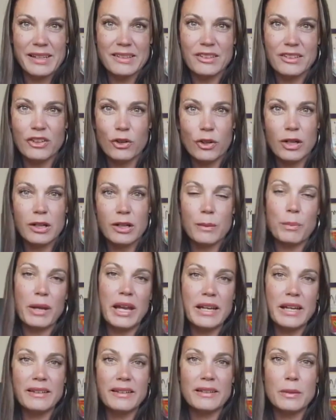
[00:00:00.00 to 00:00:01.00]
So you're going to
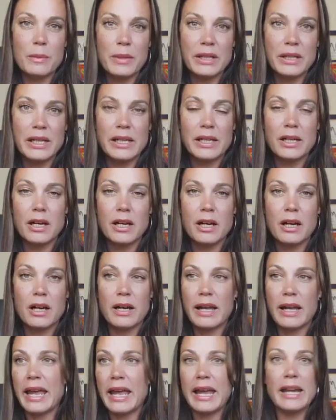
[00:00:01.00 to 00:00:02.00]
pay somebody
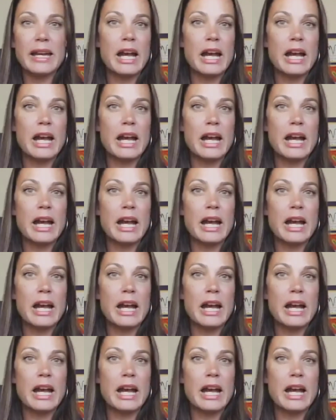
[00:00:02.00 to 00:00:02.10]
8